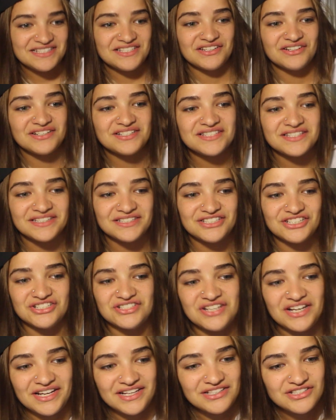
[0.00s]
Seriously,
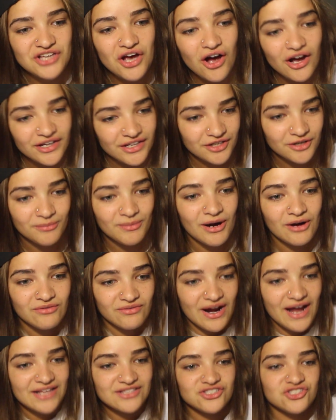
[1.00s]
just like talking about
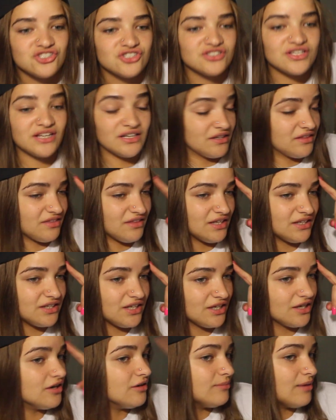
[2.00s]
rats, just like
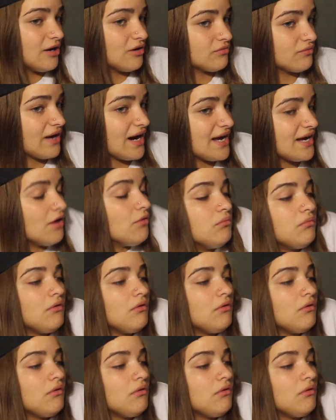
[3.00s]
thinking about rats.